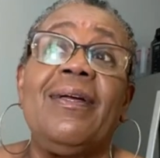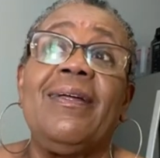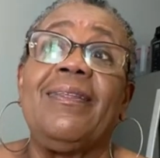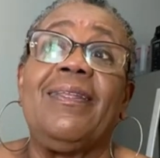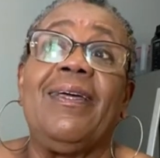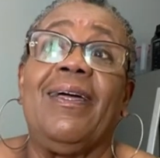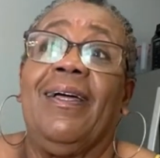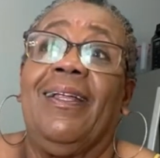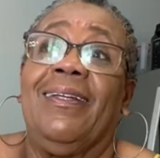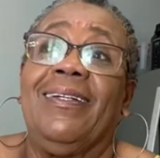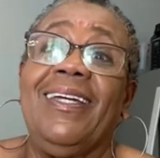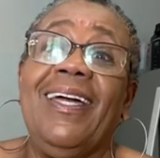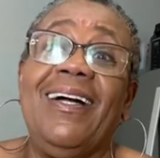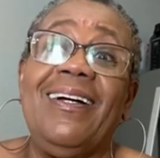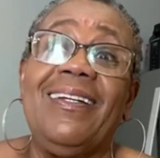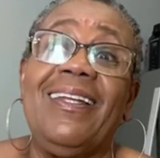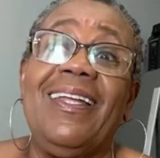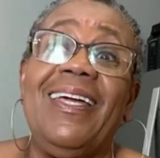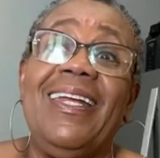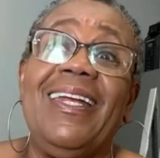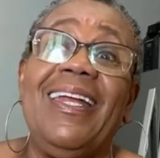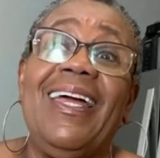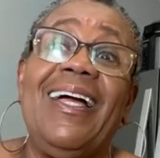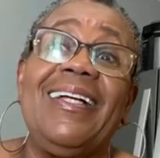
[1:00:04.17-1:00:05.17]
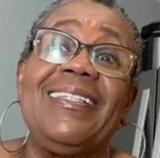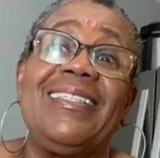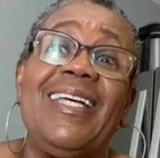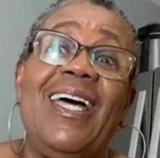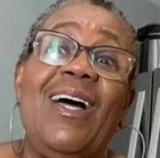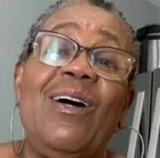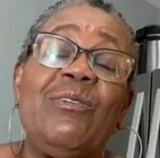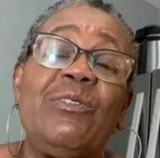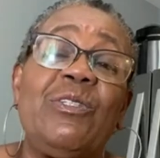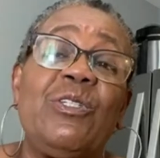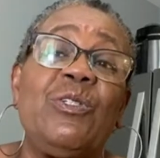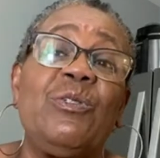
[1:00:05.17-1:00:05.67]
The young lady I
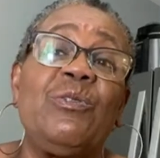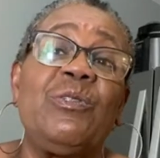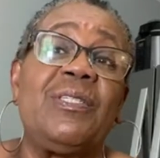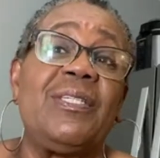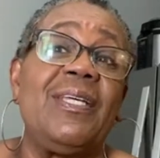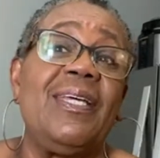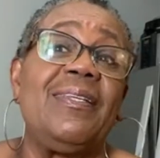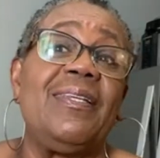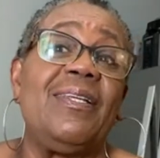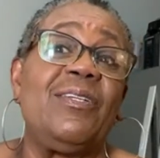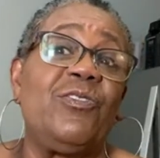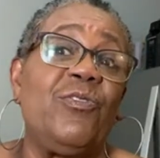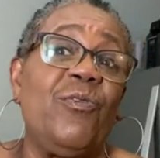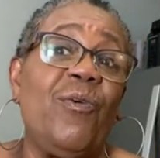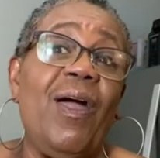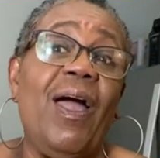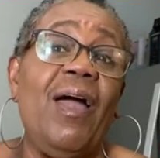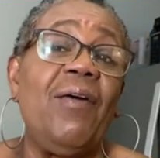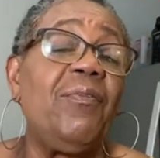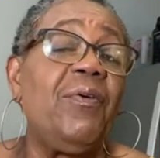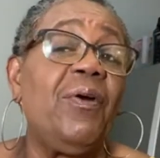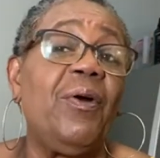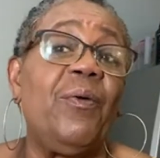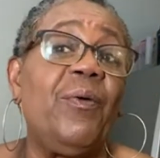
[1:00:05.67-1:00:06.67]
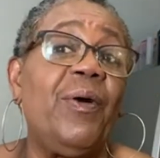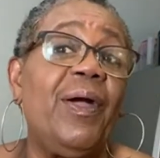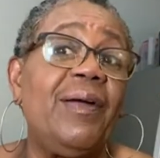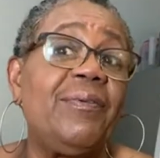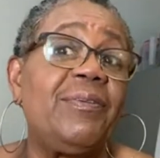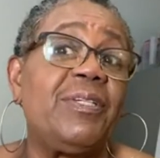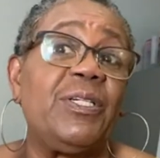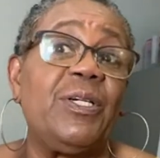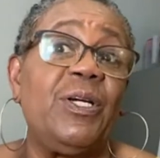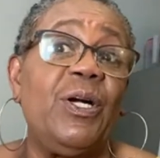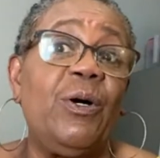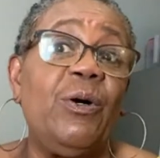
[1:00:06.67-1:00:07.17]
talked to said the driver gonna
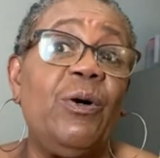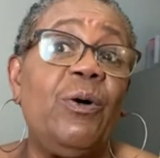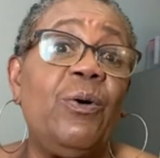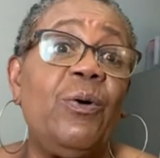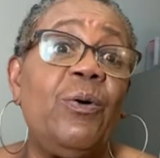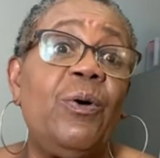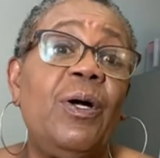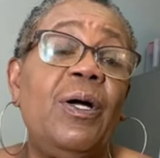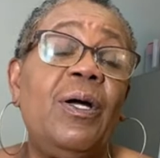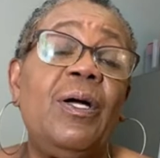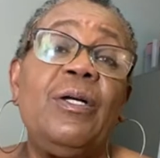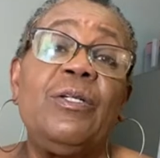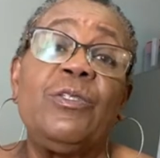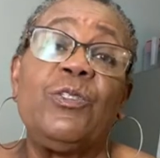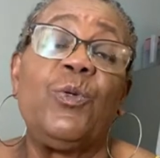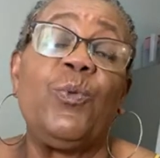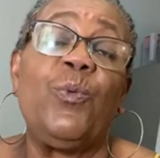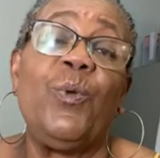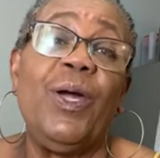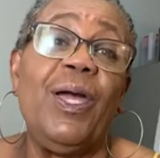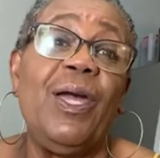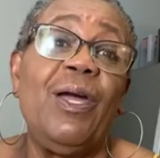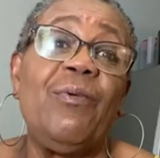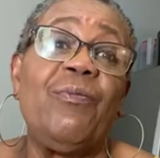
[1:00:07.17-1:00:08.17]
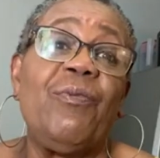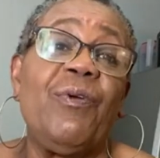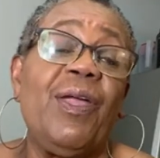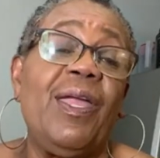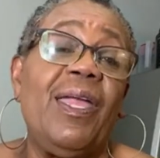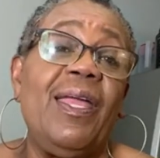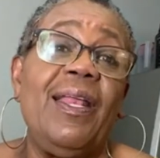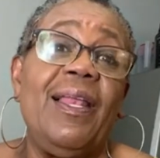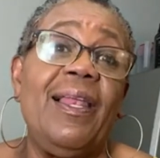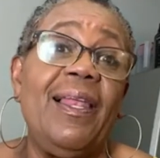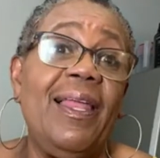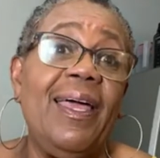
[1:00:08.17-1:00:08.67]
have to go to wherever
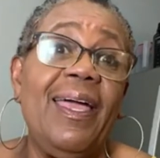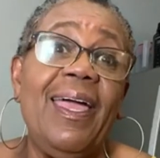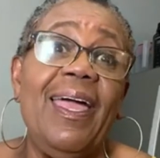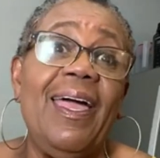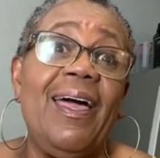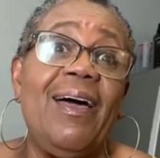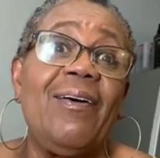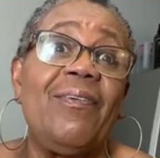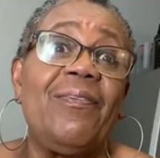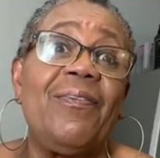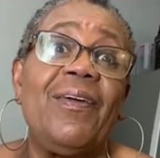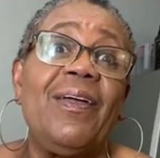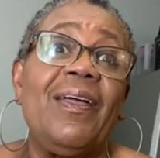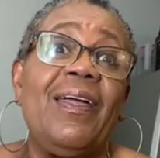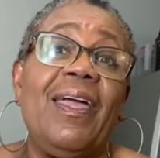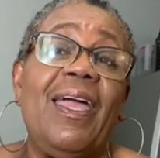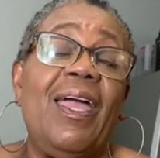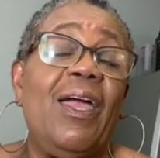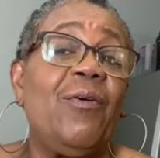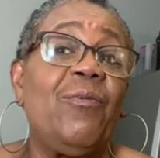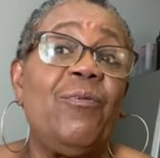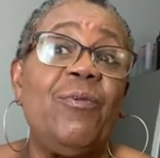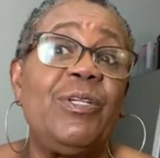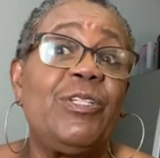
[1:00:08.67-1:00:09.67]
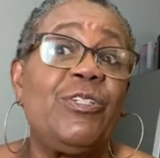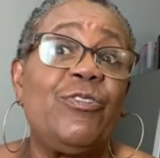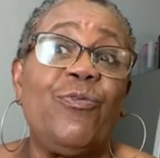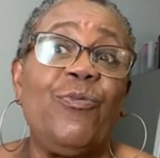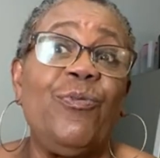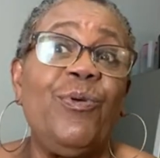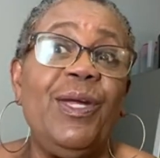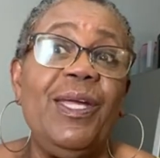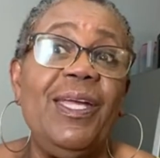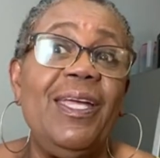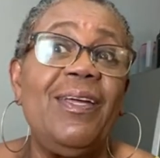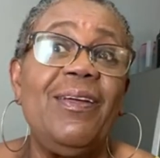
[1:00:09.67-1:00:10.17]
he left and
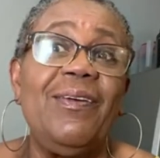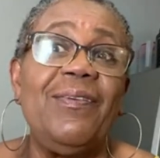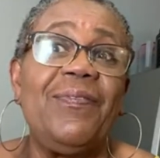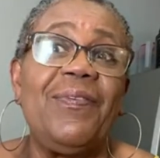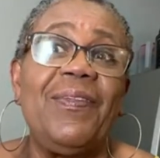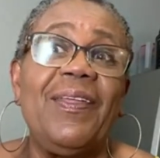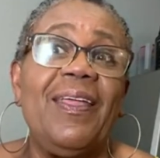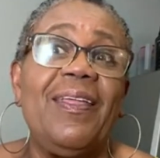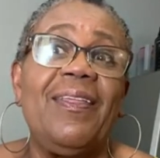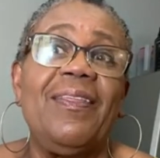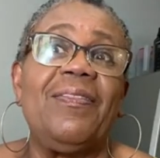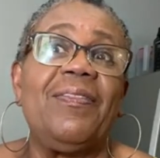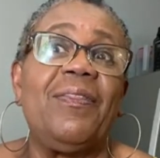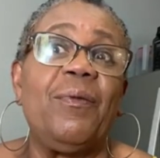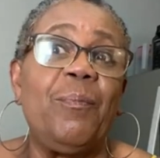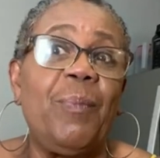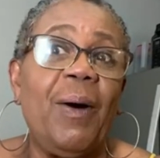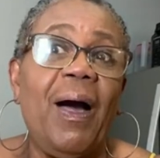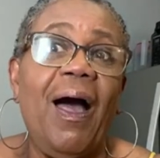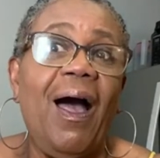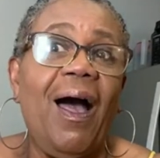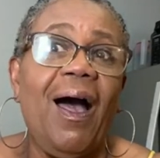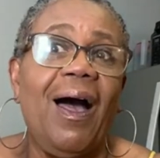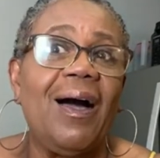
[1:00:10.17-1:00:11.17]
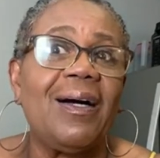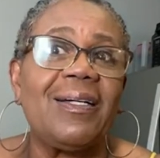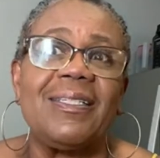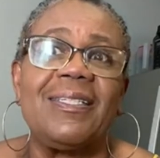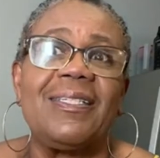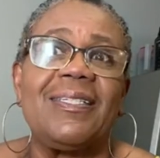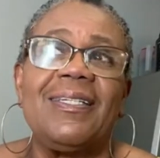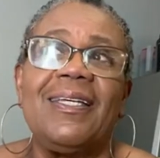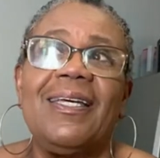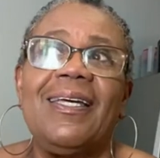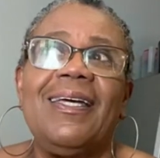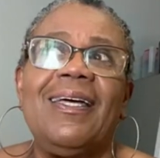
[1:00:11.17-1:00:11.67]
retrieve the
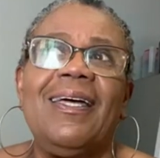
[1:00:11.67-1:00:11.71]
box.